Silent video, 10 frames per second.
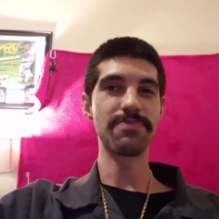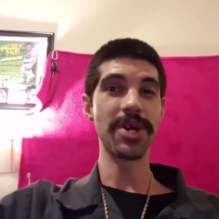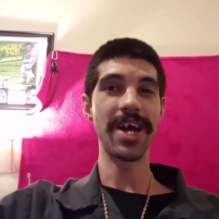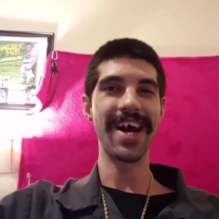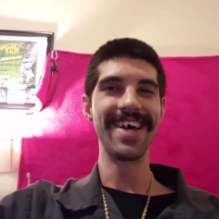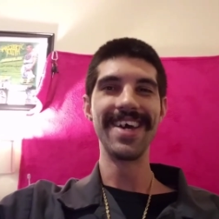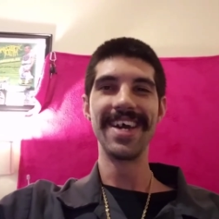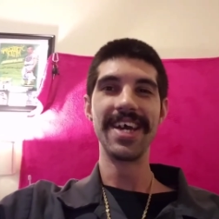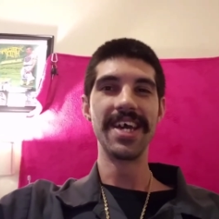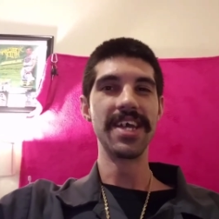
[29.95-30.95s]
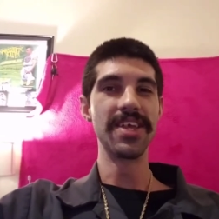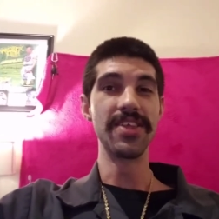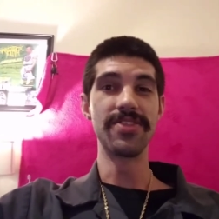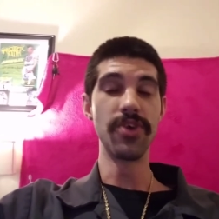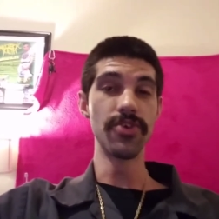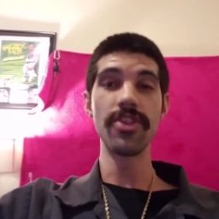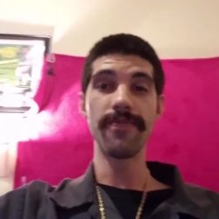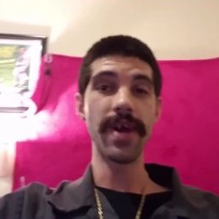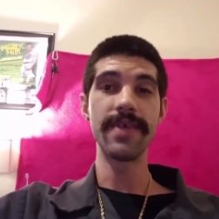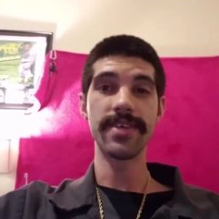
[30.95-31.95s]
But those are the
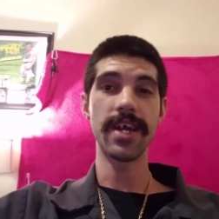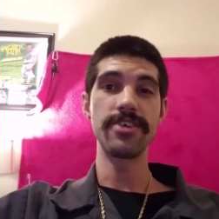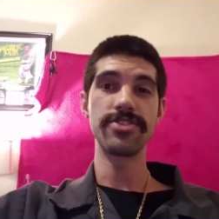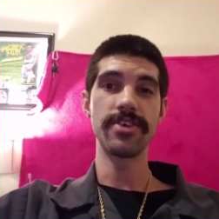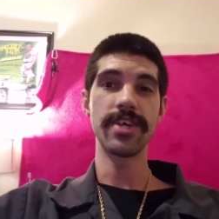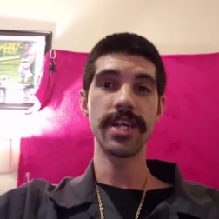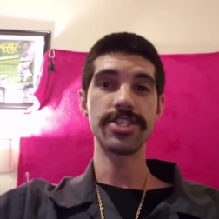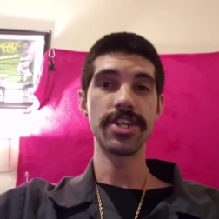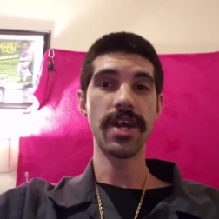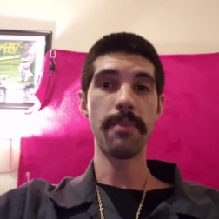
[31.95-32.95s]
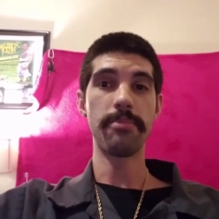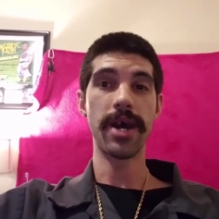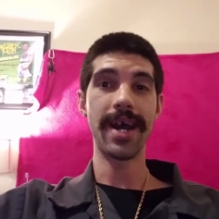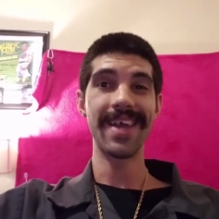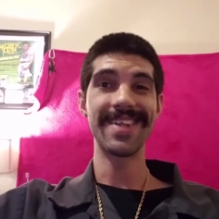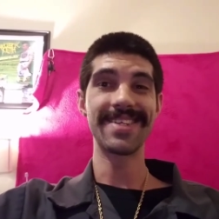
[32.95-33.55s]
5 tires that you guys should not buy.